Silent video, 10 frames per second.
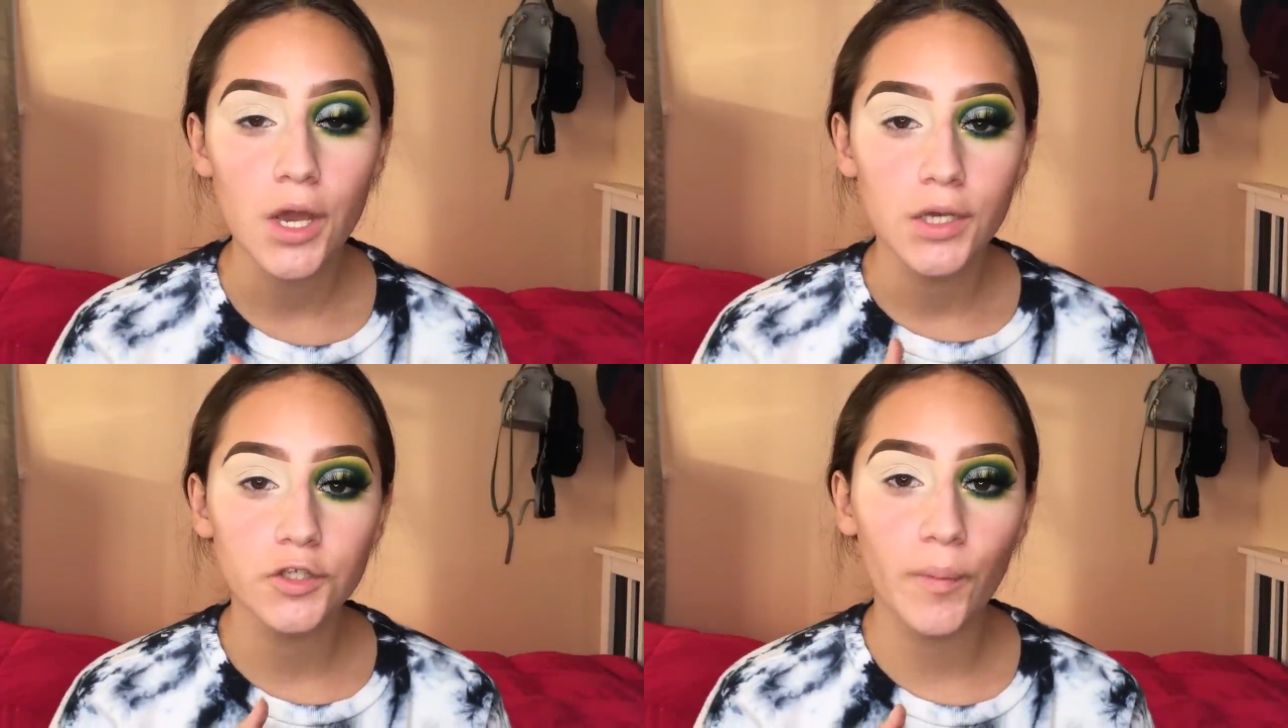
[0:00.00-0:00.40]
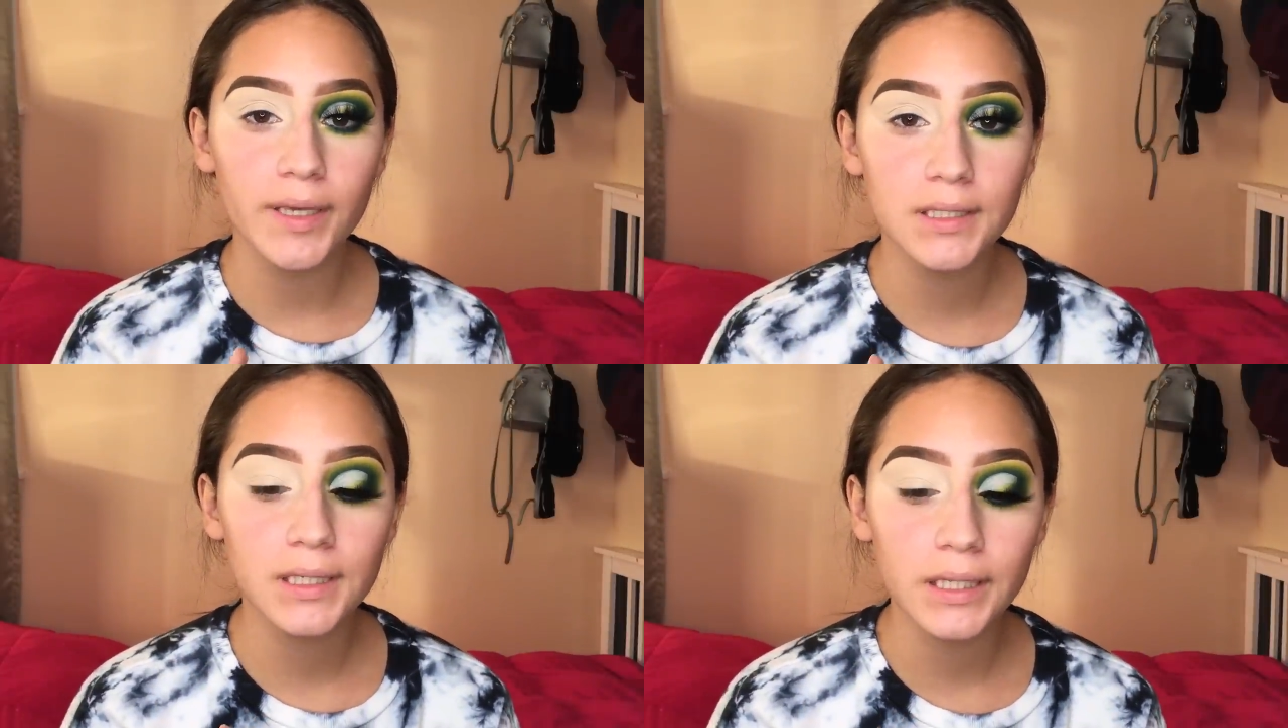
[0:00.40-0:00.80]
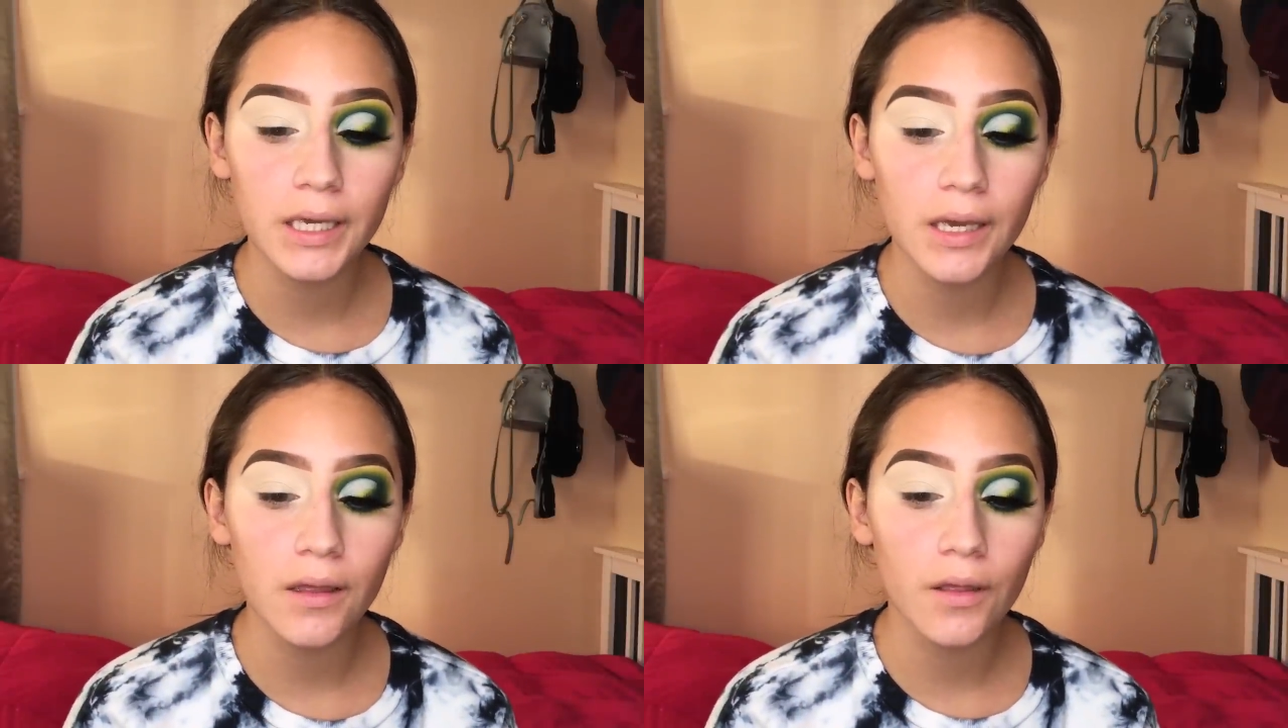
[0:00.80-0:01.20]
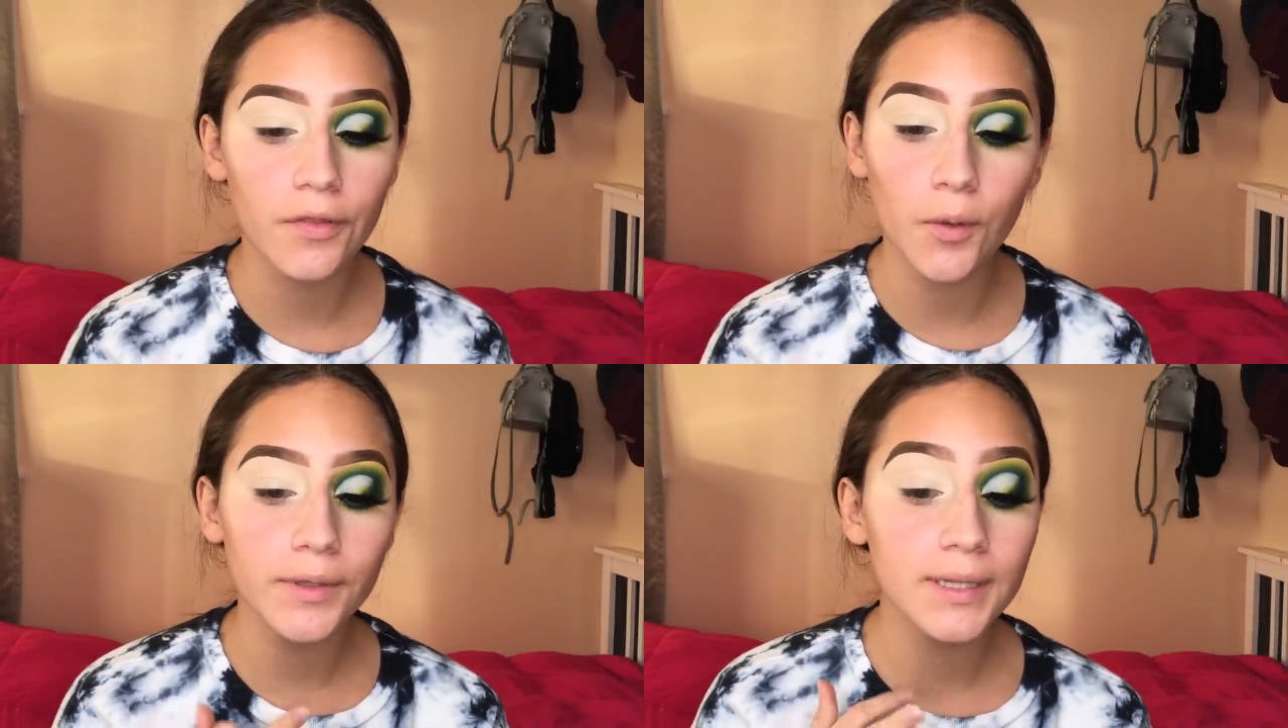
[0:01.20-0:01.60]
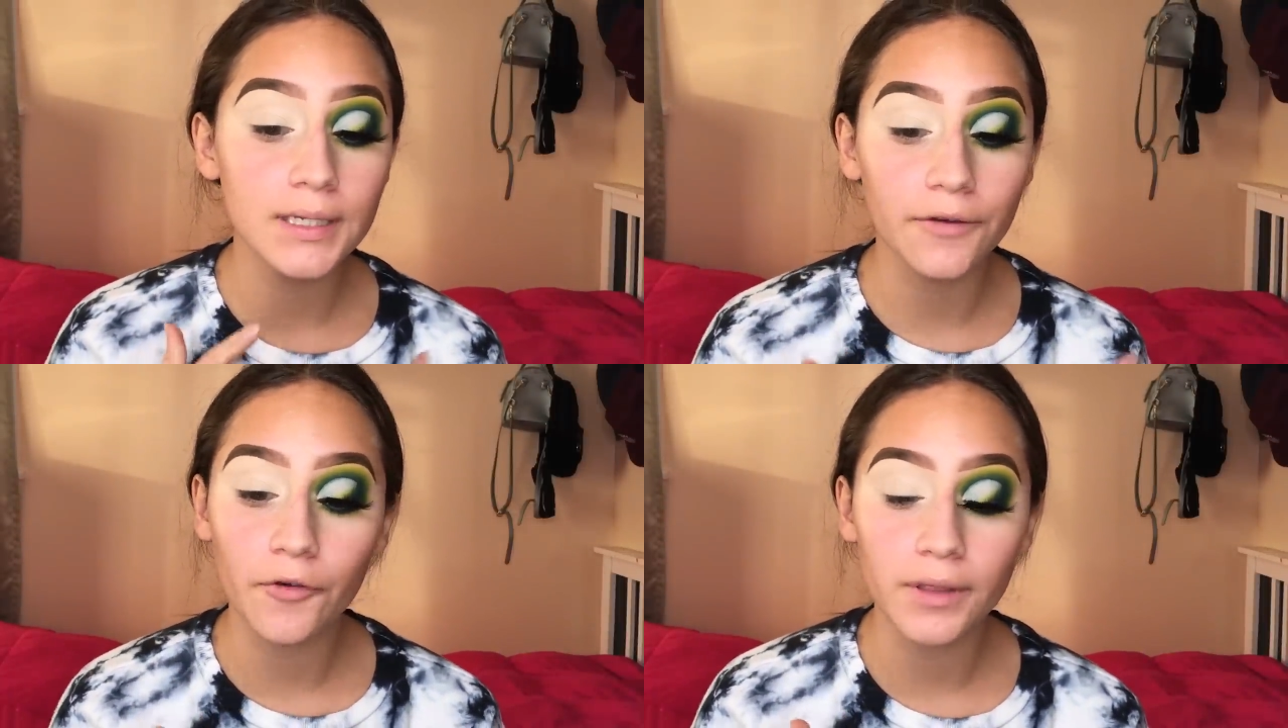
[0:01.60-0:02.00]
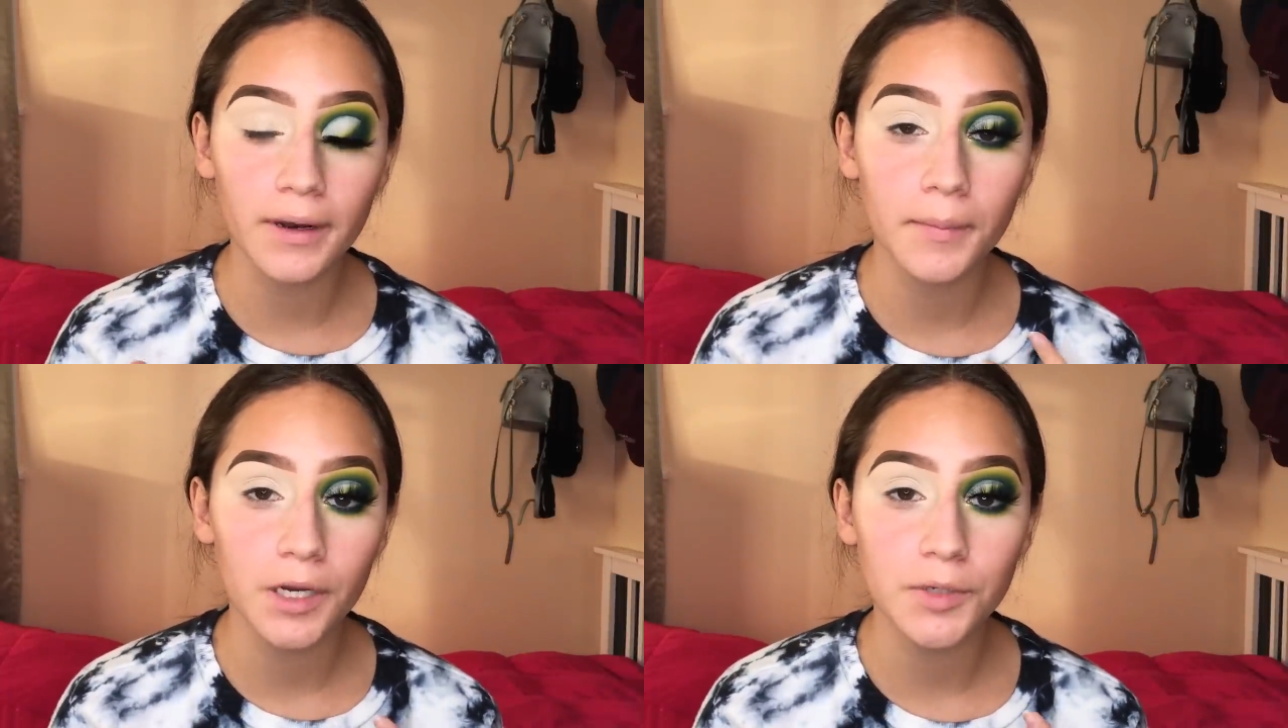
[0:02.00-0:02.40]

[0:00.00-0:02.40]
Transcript: So basically, the only thing different that I'm going